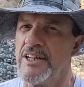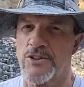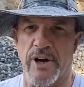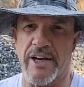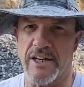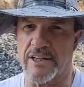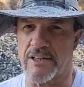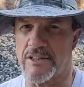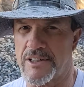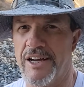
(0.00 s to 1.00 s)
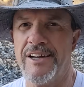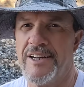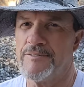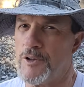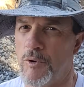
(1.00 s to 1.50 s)

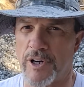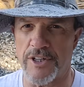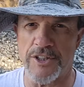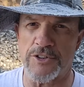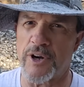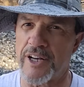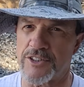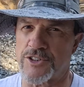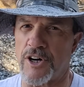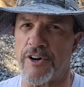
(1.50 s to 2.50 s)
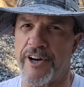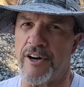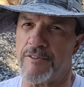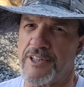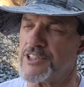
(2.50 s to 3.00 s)
If you wanted to try to scurry
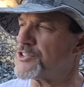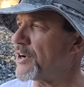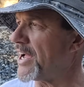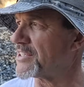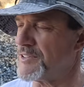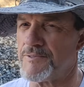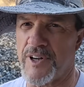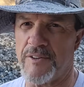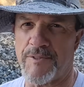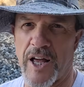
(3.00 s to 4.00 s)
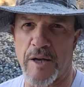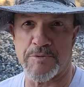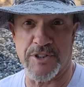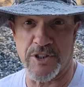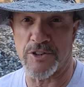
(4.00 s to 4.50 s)
over these tracks in
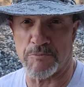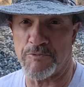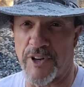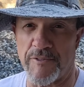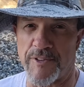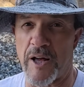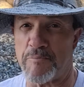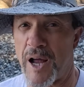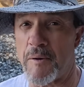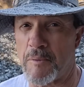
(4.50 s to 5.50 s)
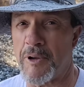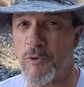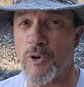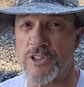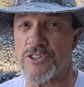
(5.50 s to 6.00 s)
flip-flops, your flip-flop probably
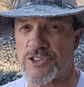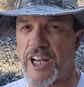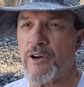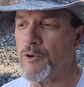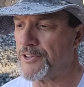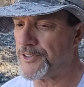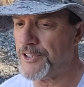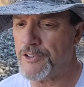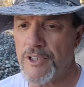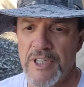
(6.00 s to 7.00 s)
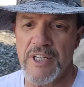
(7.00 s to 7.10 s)
wouldn't stay with you.